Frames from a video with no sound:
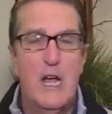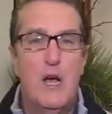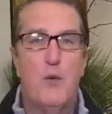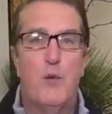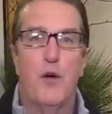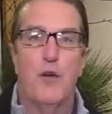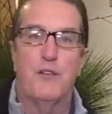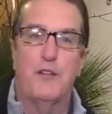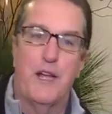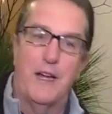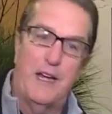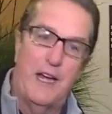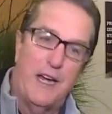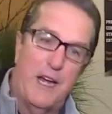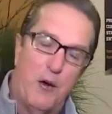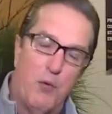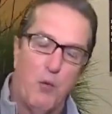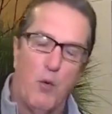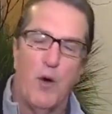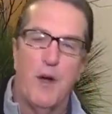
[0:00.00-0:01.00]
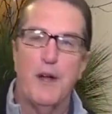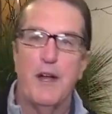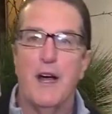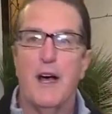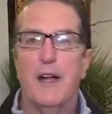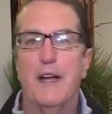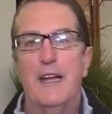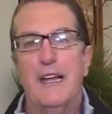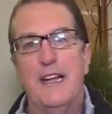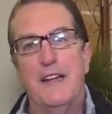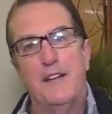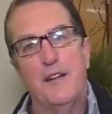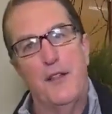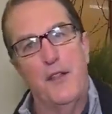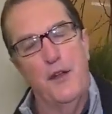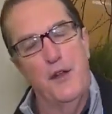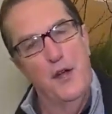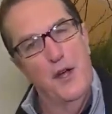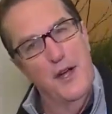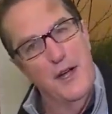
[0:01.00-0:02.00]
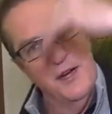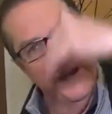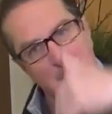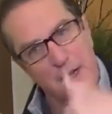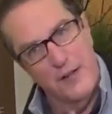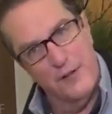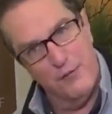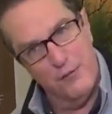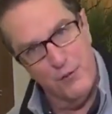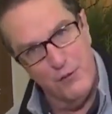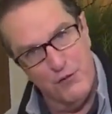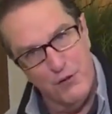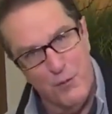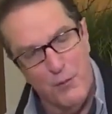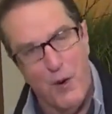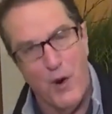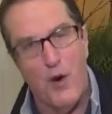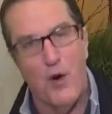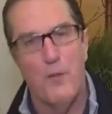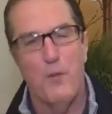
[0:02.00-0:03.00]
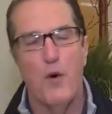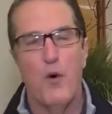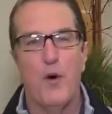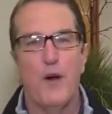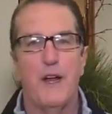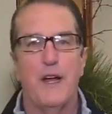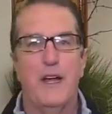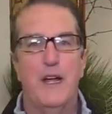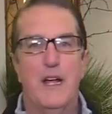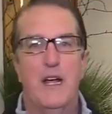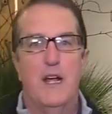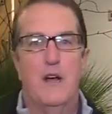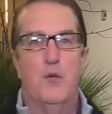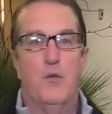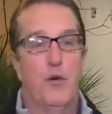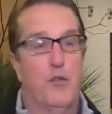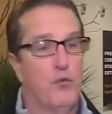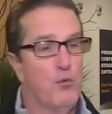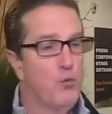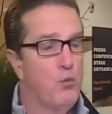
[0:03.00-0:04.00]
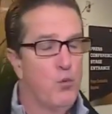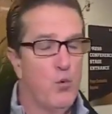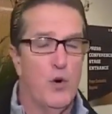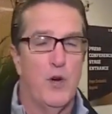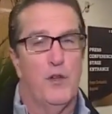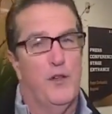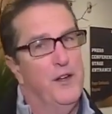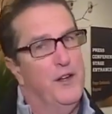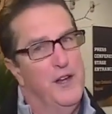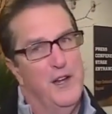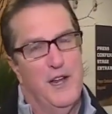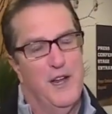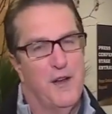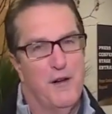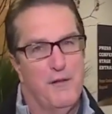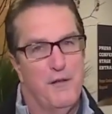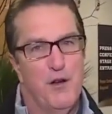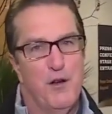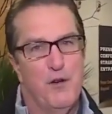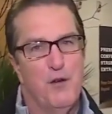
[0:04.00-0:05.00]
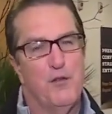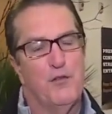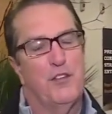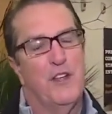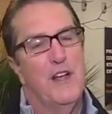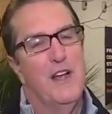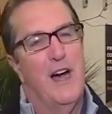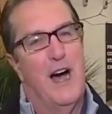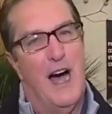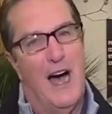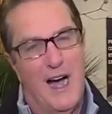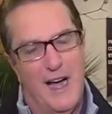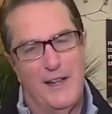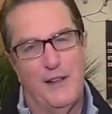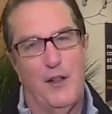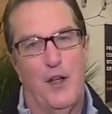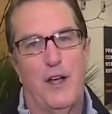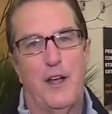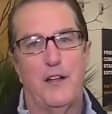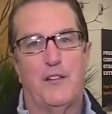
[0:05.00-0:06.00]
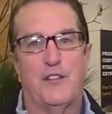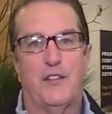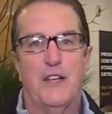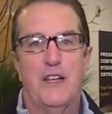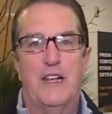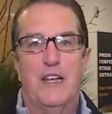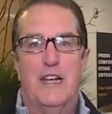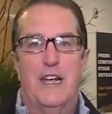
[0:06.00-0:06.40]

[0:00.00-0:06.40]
We're taking you right on into the night and through tomorrow morning with really good interviews, highlights,